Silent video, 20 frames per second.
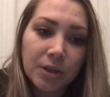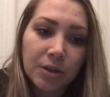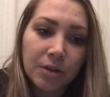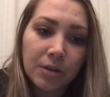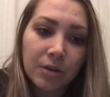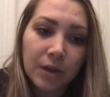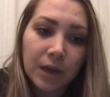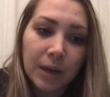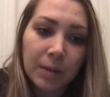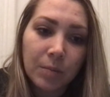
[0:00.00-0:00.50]
your
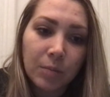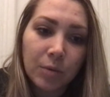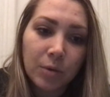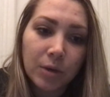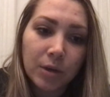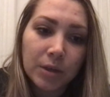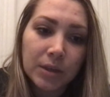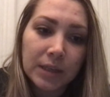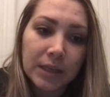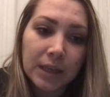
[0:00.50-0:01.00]
game
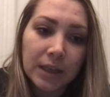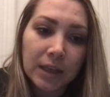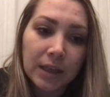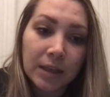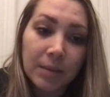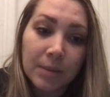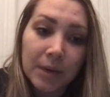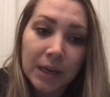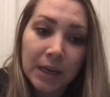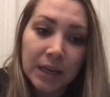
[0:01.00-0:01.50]
board to
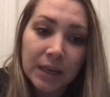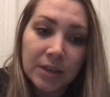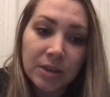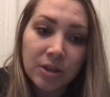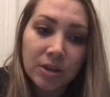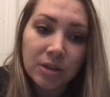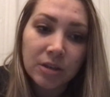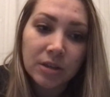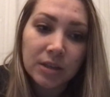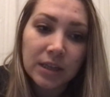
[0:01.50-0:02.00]
eliminate
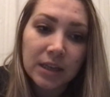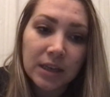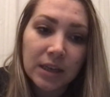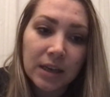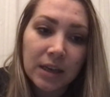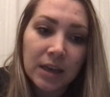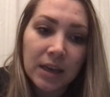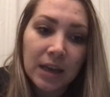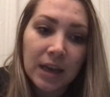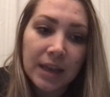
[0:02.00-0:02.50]
answers,
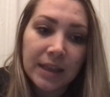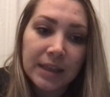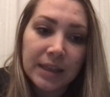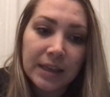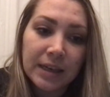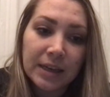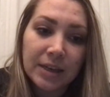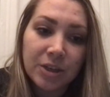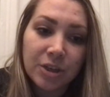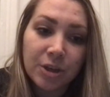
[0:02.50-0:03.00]
and
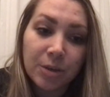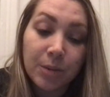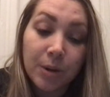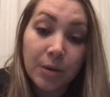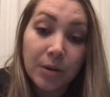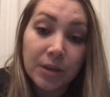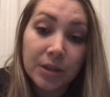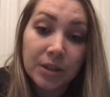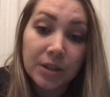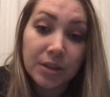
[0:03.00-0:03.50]
then it's your
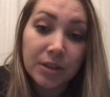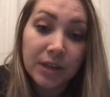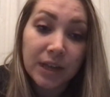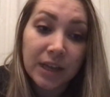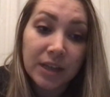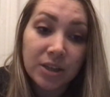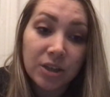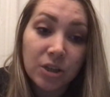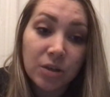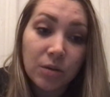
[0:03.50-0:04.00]
opponent's turn to
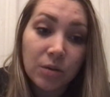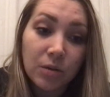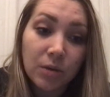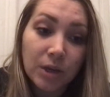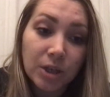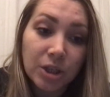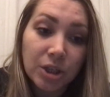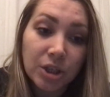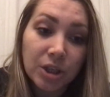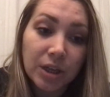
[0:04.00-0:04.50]
ask you a
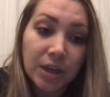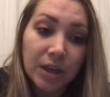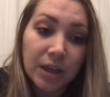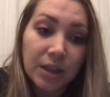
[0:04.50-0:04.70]
question.